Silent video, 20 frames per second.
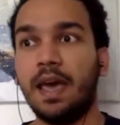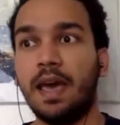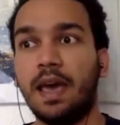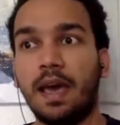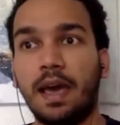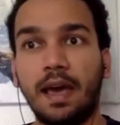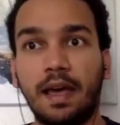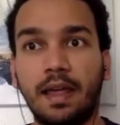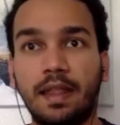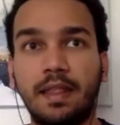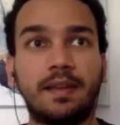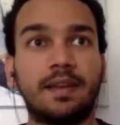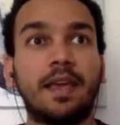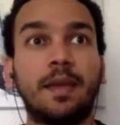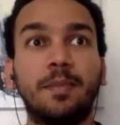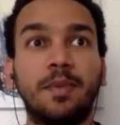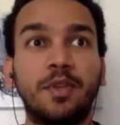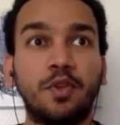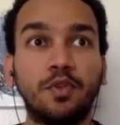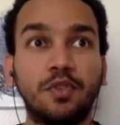that
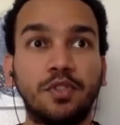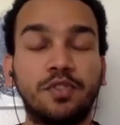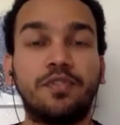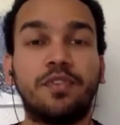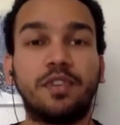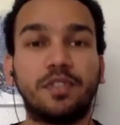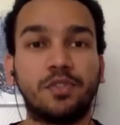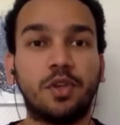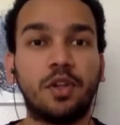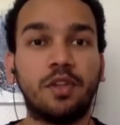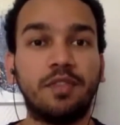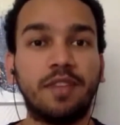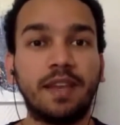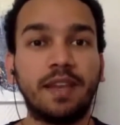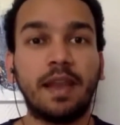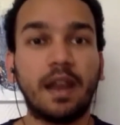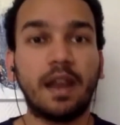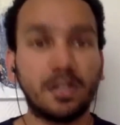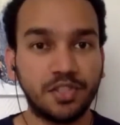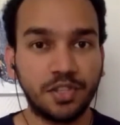can be used for solving
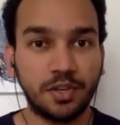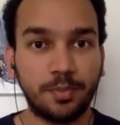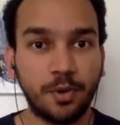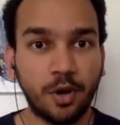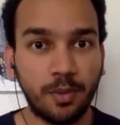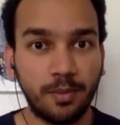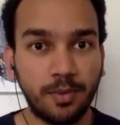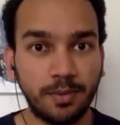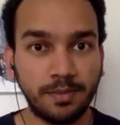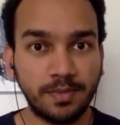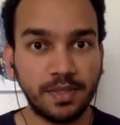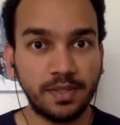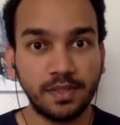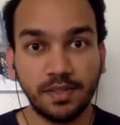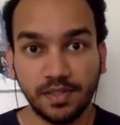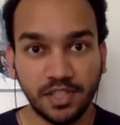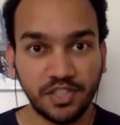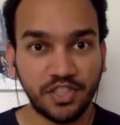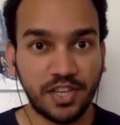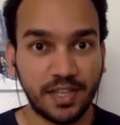larger problems
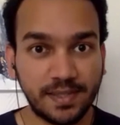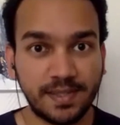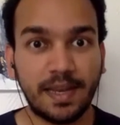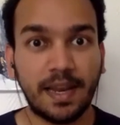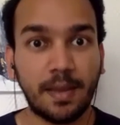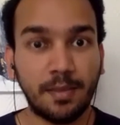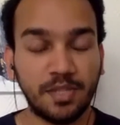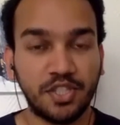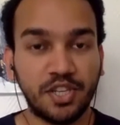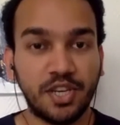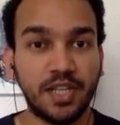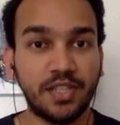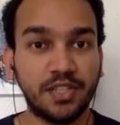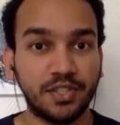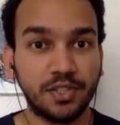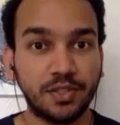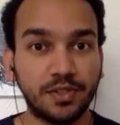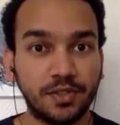such as climate change.